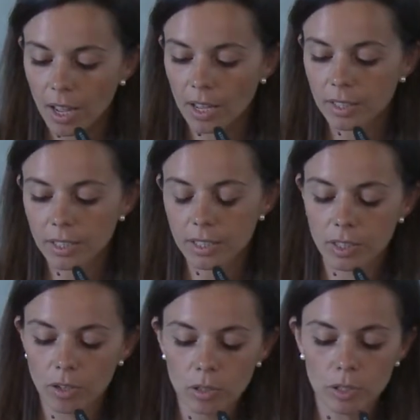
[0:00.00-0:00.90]
And this
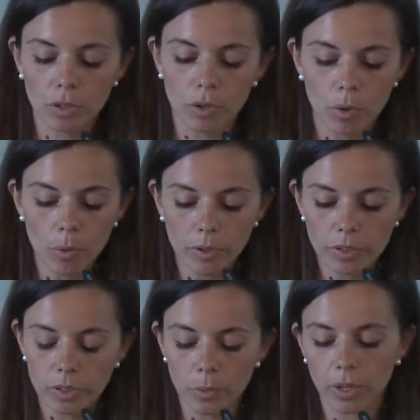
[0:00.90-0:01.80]
also
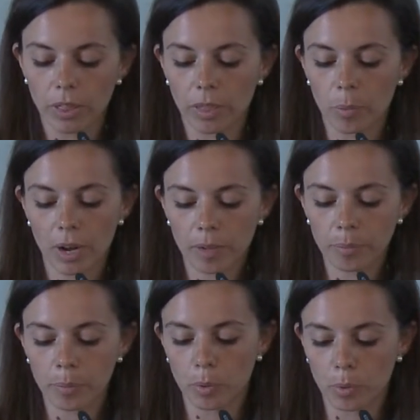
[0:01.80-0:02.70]
occurs with one
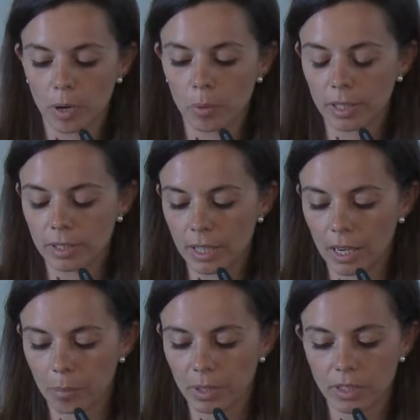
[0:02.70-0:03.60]
procoagulant
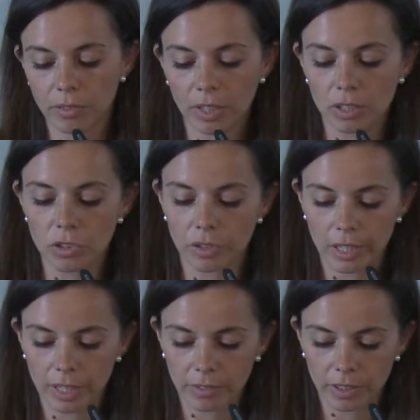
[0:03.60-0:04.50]
element, the factor
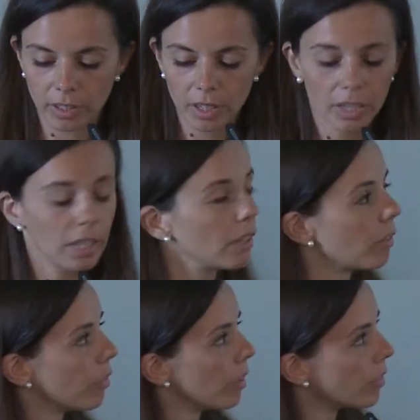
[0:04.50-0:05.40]
11. In
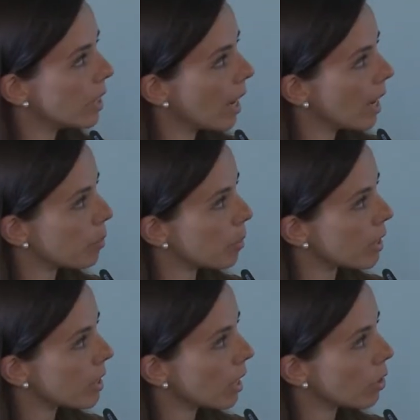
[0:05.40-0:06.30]

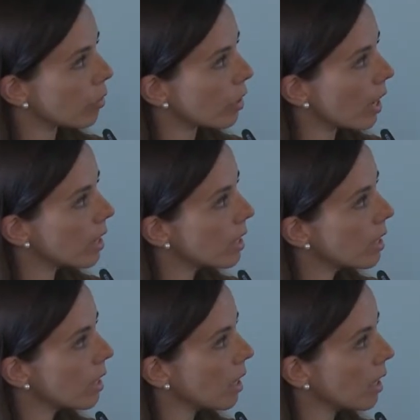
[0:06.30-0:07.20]
58% of
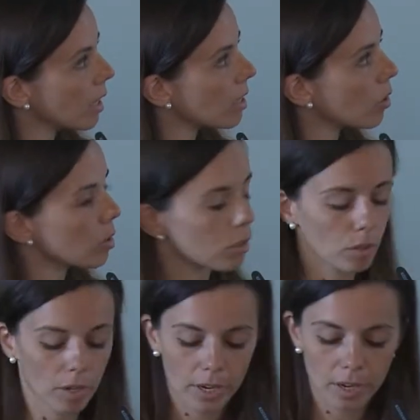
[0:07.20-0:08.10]
cases, it is
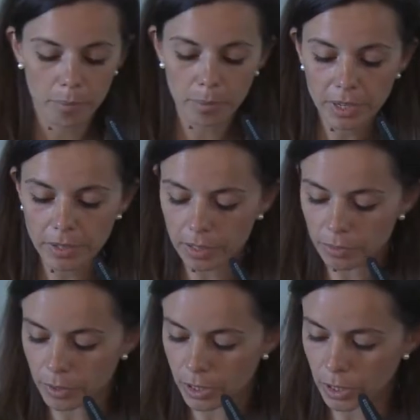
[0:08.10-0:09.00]
also very
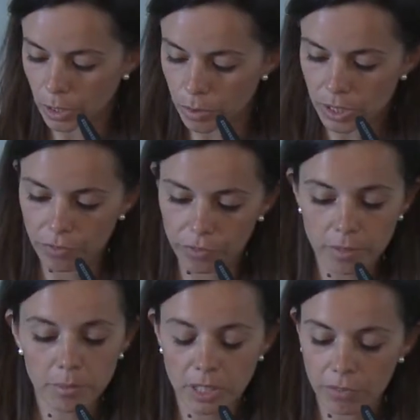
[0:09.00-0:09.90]
reduced,
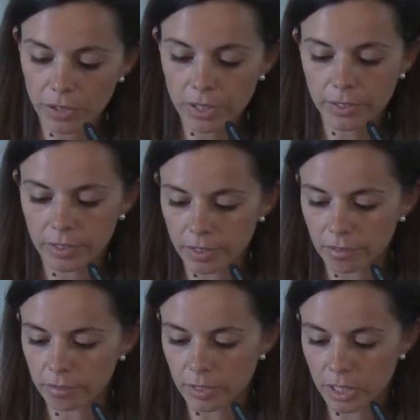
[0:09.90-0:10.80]

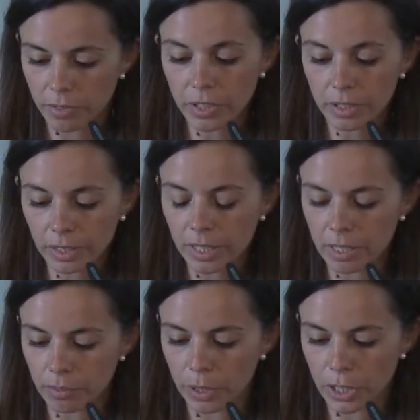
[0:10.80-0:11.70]
severely
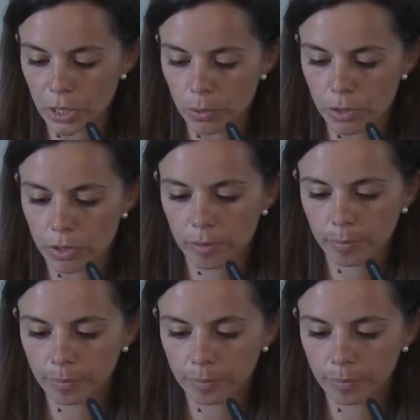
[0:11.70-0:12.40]
reduced.